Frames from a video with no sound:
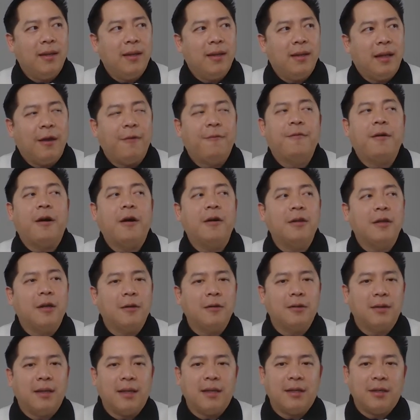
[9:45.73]
they found
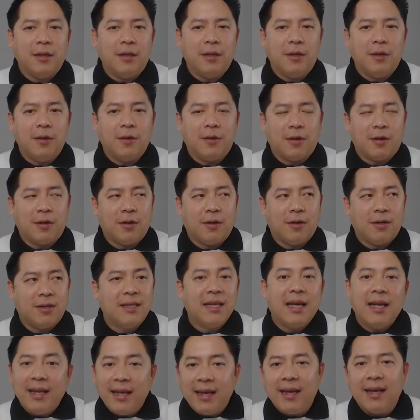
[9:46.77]
out that you're
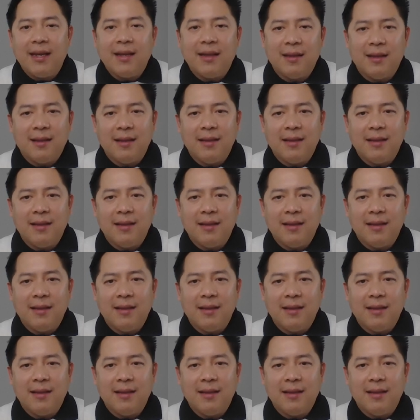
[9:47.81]
selling it,